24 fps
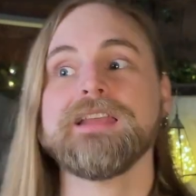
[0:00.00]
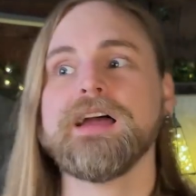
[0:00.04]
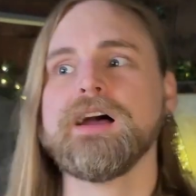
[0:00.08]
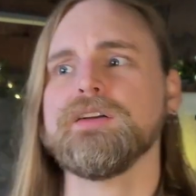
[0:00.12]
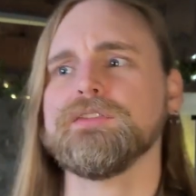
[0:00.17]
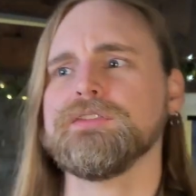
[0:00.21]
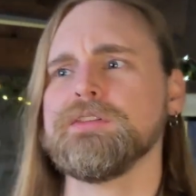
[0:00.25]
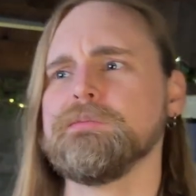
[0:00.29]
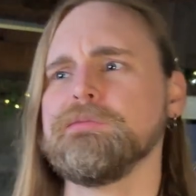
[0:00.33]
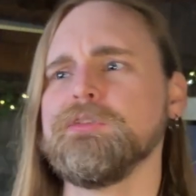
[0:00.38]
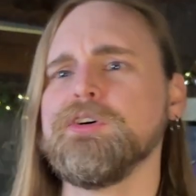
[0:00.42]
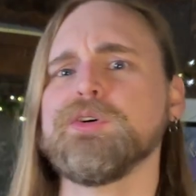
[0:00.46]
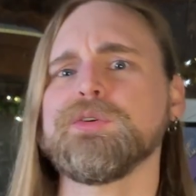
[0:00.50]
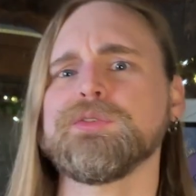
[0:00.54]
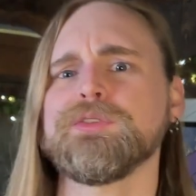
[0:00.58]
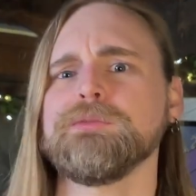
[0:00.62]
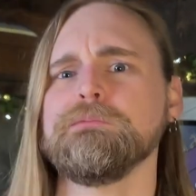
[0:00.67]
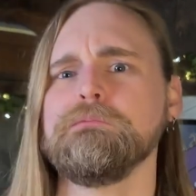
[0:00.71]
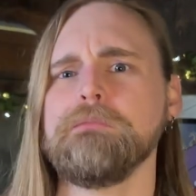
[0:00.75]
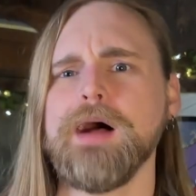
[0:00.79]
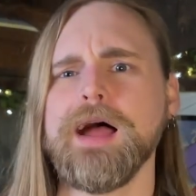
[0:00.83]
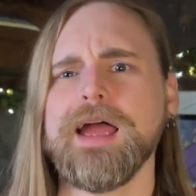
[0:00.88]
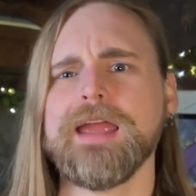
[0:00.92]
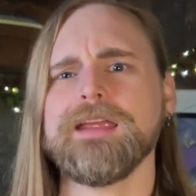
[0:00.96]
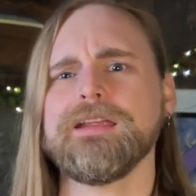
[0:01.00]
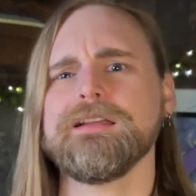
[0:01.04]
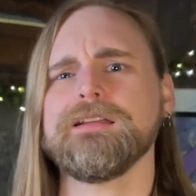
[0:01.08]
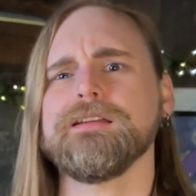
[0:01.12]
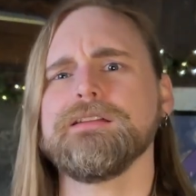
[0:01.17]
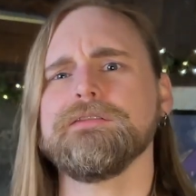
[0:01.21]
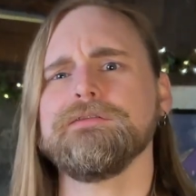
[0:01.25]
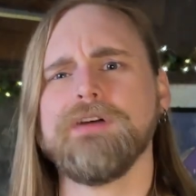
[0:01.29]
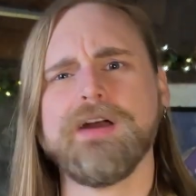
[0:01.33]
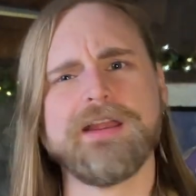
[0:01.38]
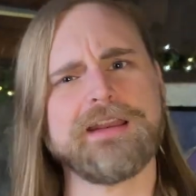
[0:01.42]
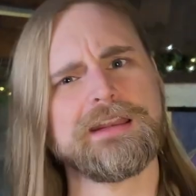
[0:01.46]
Now, some folks might
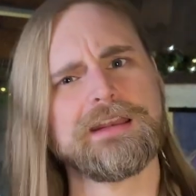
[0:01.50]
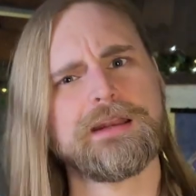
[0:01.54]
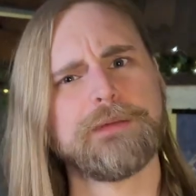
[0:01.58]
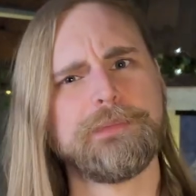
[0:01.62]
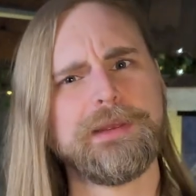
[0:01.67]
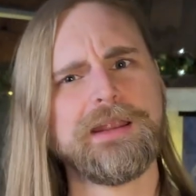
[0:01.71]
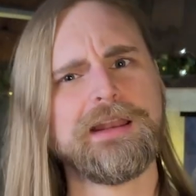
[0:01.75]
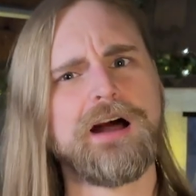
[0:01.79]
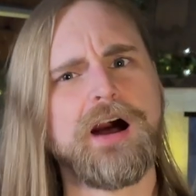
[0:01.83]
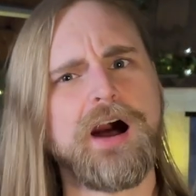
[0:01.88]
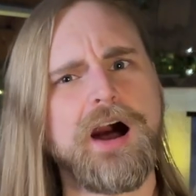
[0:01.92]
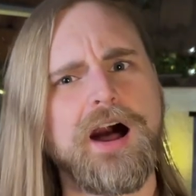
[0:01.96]
find it a bit